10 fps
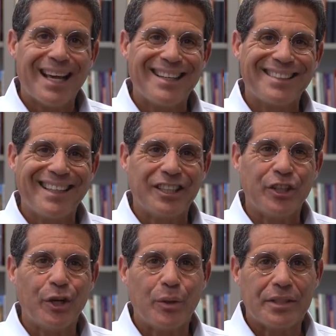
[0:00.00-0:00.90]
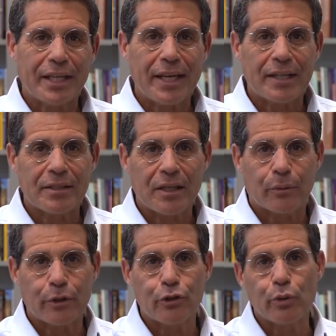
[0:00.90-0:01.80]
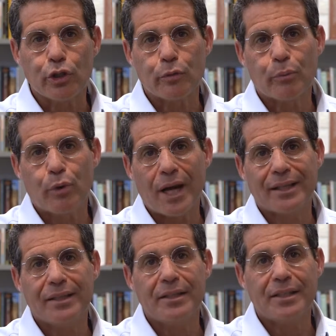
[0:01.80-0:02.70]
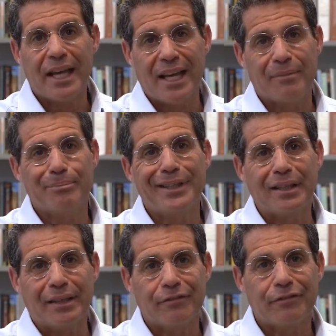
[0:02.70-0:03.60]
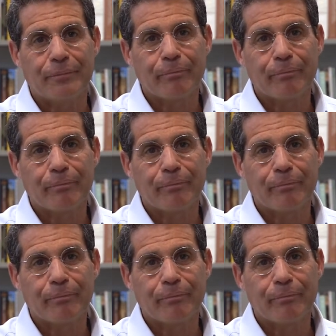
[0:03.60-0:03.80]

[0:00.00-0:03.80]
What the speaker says: as it goes against our Jewish practice and belief.